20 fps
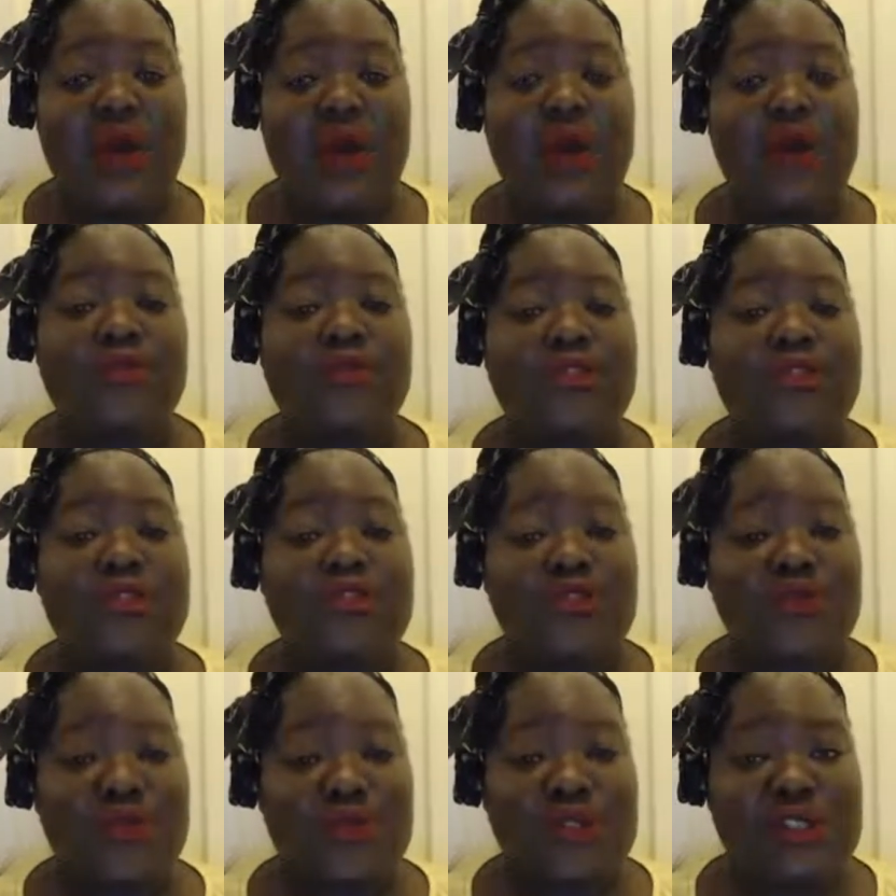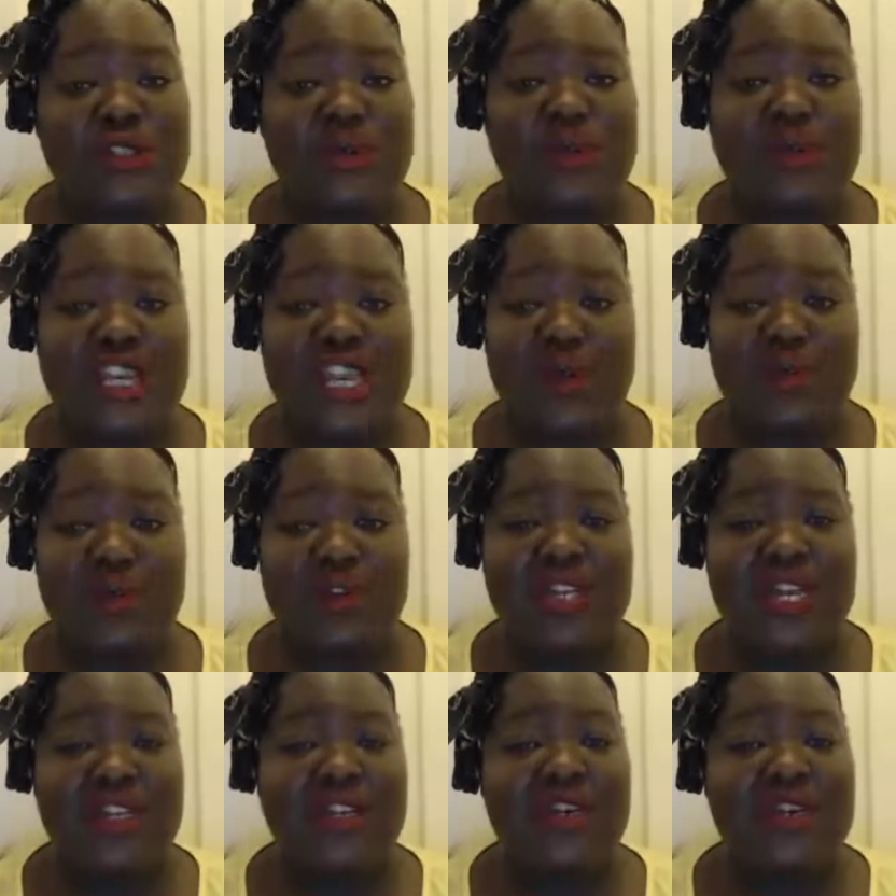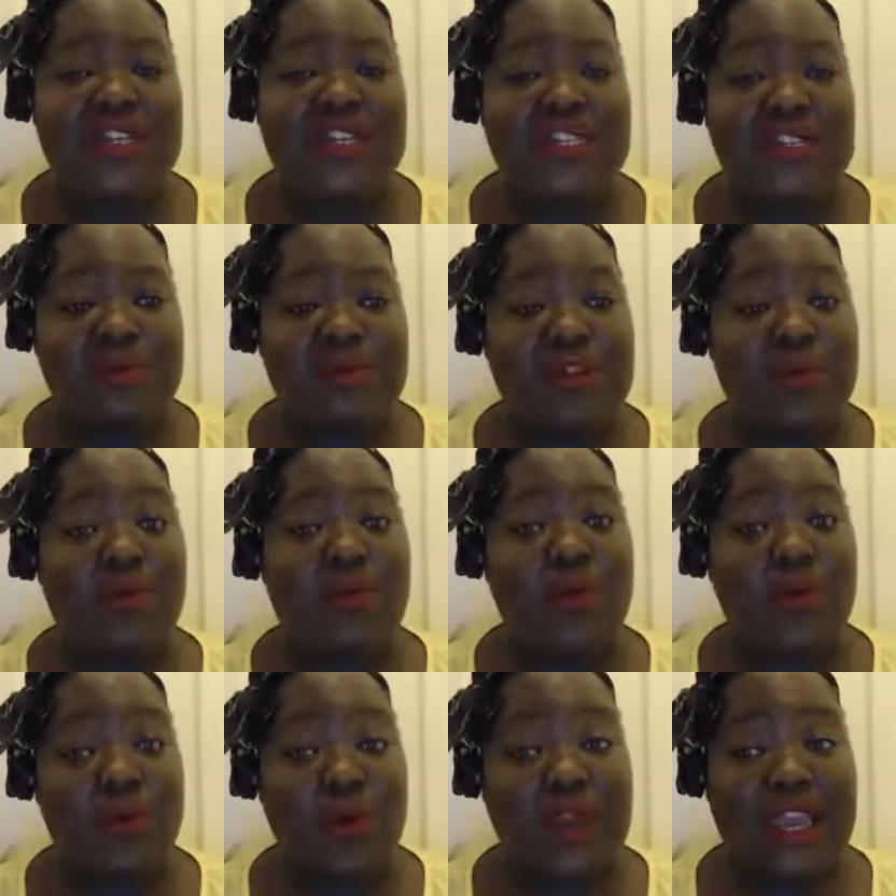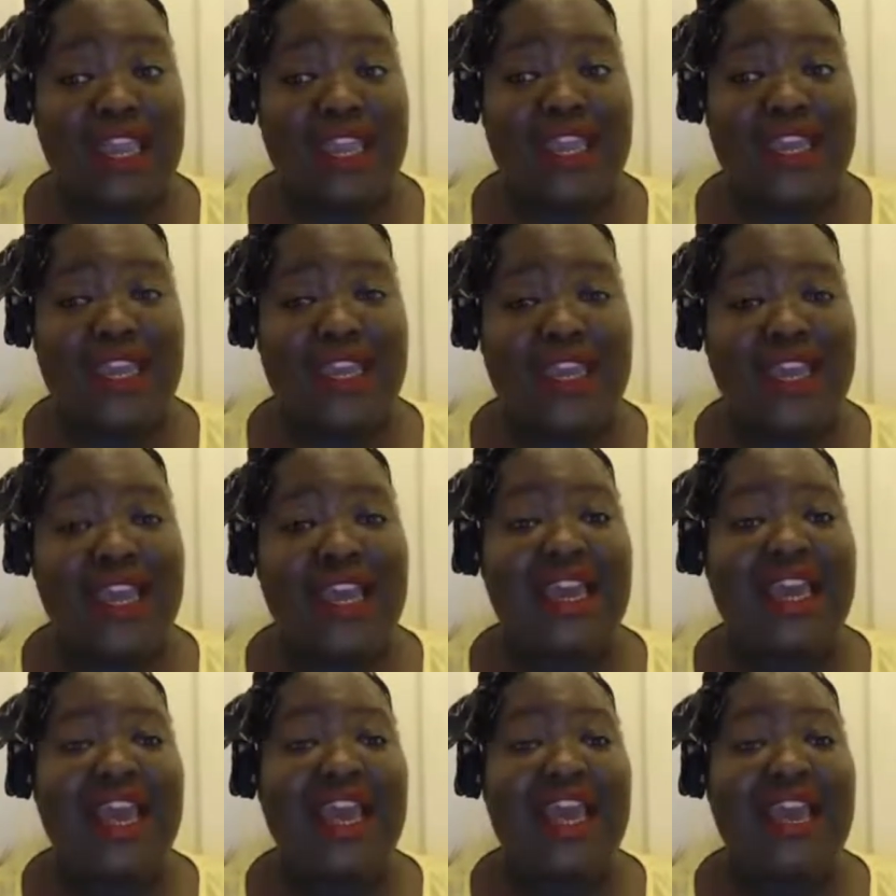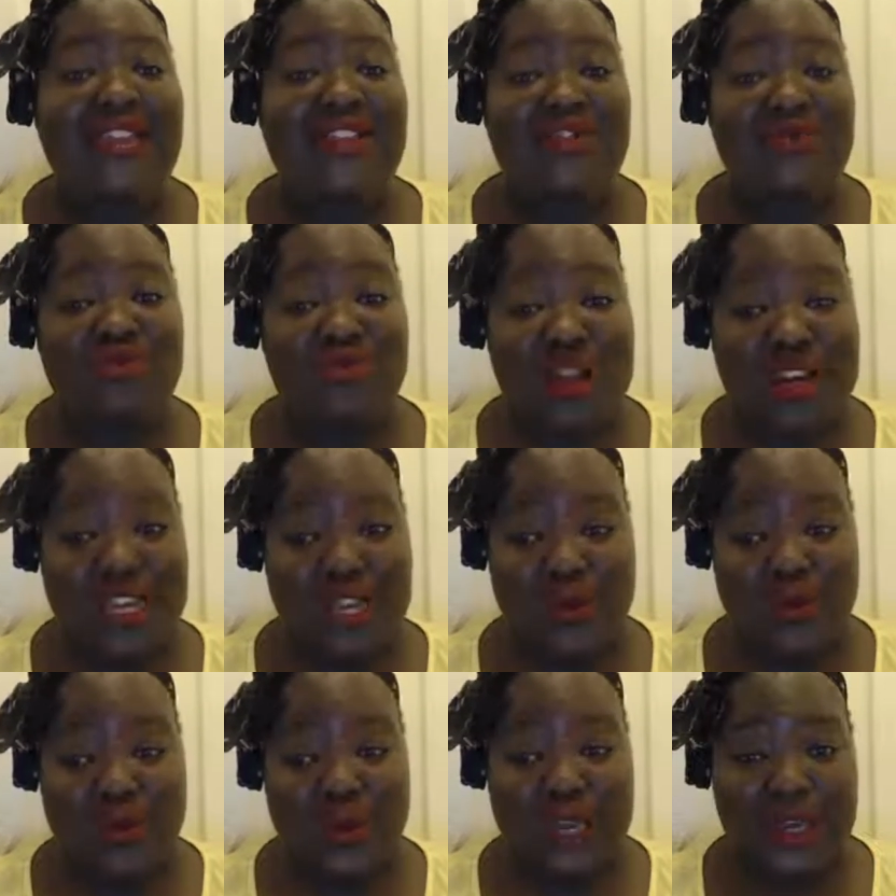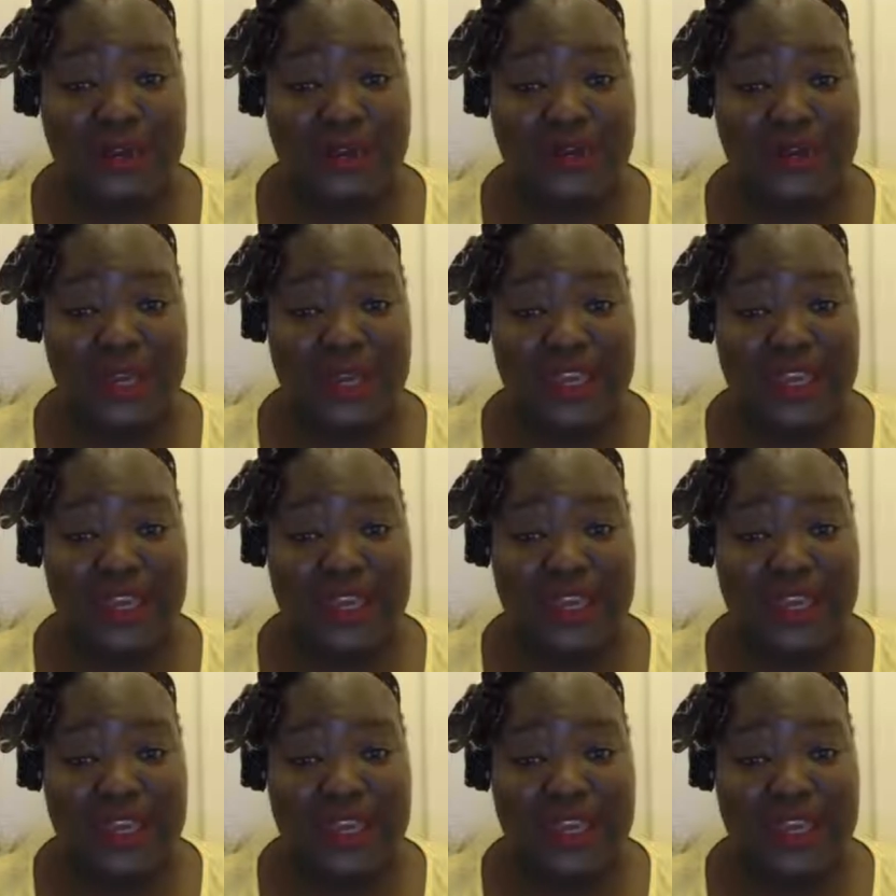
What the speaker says: of the sorts of people that you need to be walking and running with.